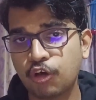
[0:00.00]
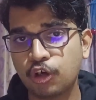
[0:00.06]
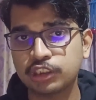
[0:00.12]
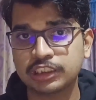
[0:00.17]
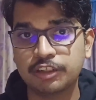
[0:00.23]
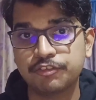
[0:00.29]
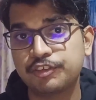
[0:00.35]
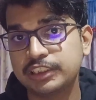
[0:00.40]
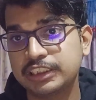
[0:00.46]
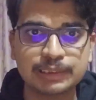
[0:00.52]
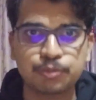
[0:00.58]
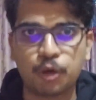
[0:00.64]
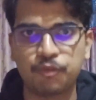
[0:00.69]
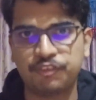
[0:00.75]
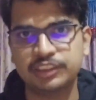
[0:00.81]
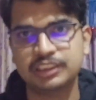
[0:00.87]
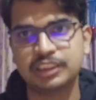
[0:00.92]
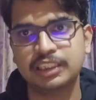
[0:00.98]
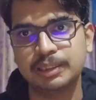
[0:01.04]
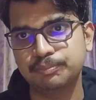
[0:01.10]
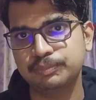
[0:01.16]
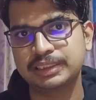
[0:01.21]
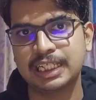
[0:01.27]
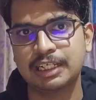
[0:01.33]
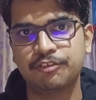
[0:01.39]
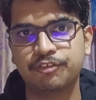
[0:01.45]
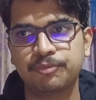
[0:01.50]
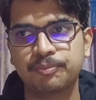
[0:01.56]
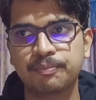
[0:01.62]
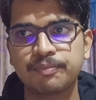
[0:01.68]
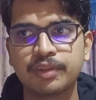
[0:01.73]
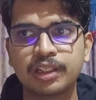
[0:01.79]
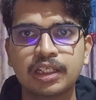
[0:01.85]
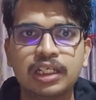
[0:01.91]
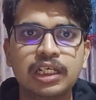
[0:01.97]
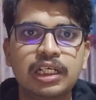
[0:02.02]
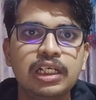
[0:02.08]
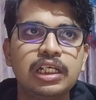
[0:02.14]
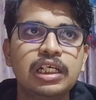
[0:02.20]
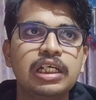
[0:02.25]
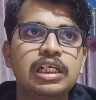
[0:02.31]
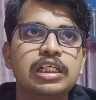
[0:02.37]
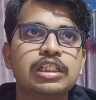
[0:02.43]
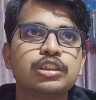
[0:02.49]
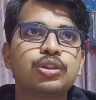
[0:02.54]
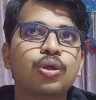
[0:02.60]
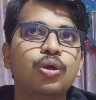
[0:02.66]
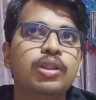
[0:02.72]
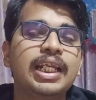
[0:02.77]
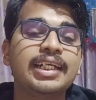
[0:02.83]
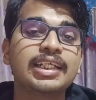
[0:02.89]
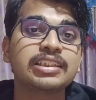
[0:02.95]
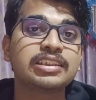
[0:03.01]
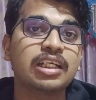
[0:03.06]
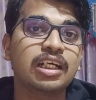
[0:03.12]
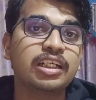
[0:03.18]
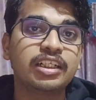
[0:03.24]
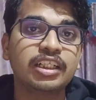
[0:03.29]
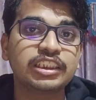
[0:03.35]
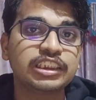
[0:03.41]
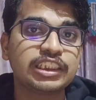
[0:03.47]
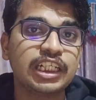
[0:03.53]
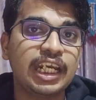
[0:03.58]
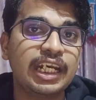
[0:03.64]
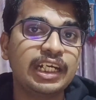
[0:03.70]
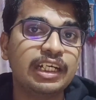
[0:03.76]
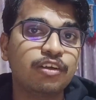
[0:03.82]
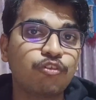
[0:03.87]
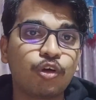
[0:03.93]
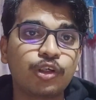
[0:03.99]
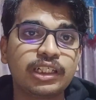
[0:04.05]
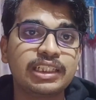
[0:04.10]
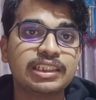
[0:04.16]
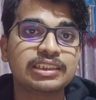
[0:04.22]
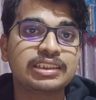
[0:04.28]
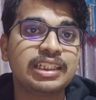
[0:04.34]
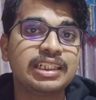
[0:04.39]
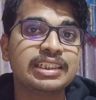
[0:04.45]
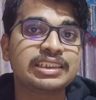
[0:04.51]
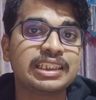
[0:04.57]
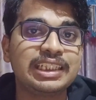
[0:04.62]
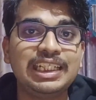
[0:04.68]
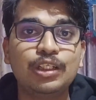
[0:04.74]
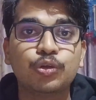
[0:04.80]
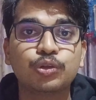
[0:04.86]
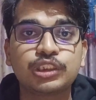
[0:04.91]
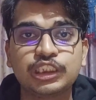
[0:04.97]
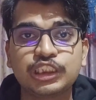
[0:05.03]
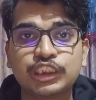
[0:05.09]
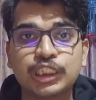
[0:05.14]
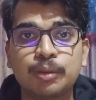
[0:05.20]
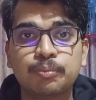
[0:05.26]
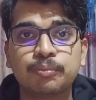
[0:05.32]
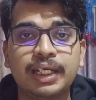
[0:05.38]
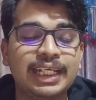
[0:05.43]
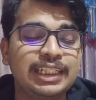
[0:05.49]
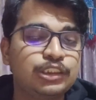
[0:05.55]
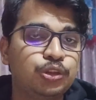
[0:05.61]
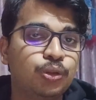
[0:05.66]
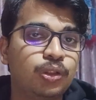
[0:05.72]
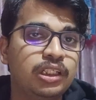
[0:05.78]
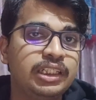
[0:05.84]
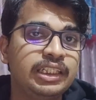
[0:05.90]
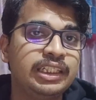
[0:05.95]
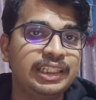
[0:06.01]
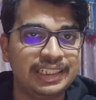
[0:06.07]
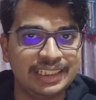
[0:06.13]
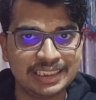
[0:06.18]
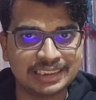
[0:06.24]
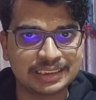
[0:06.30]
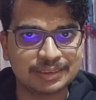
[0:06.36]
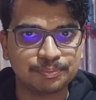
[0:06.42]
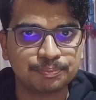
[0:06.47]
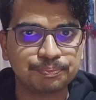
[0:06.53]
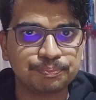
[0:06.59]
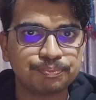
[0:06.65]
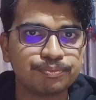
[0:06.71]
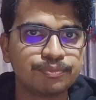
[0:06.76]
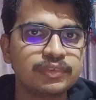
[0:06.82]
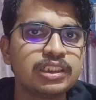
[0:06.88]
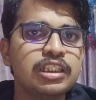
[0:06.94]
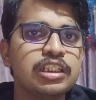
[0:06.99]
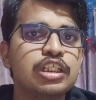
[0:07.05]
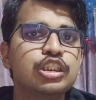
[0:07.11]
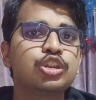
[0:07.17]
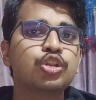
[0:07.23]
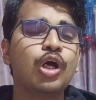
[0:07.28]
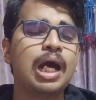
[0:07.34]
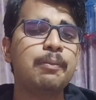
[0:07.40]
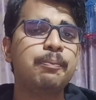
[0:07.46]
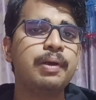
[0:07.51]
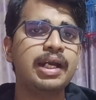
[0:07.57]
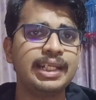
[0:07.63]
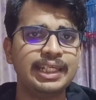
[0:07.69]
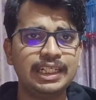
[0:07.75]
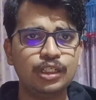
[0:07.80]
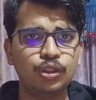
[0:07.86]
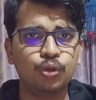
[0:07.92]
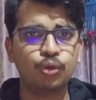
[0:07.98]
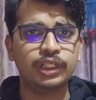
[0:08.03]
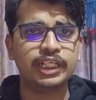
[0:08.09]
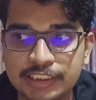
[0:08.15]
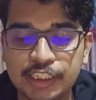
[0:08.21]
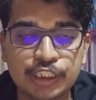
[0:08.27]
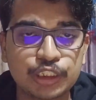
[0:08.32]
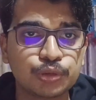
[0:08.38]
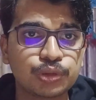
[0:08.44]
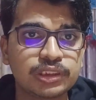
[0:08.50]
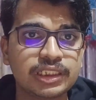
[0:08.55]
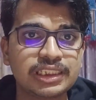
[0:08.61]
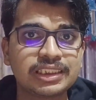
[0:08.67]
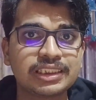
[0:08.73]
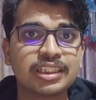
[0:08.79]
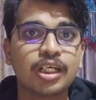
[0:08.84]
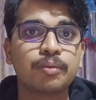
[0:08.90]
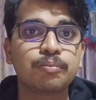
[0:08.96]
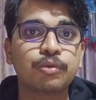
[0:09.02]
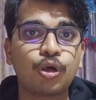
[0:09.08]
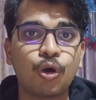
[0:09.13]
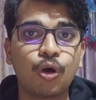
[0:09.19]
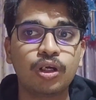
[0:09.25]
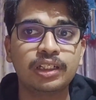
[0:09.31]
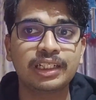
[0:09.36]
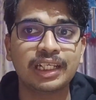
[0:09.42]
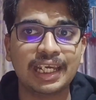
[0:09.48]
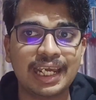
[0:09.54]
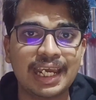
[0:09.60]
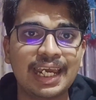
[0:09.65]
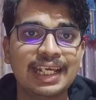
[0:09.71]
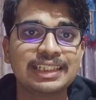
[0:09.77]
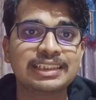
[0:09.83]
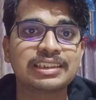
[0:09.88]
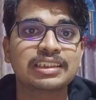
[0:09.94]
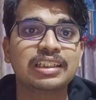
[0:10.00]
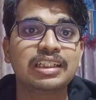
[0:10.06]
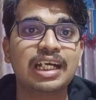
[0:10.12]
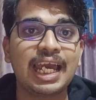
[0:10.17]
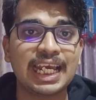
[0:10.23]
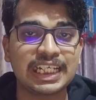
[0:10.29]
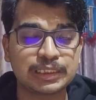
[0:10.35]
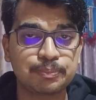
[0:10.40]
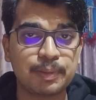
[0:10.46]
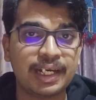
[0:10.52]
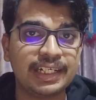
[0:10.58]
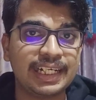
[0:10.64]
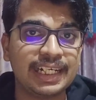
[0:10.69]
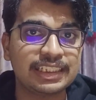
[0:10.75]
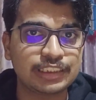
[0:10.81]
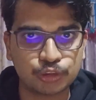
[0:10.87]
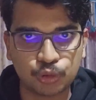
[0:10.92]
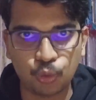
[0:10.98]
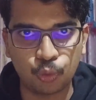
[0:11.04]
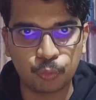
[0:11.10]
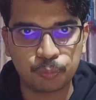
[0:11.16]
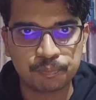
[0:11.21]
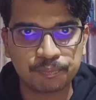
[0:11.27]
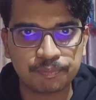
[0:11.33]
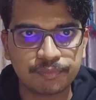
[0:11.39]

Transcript: was a physics professor himself. So let us understand what is this ELO system actually is. So Arpad Elo introduced this term called as expected score.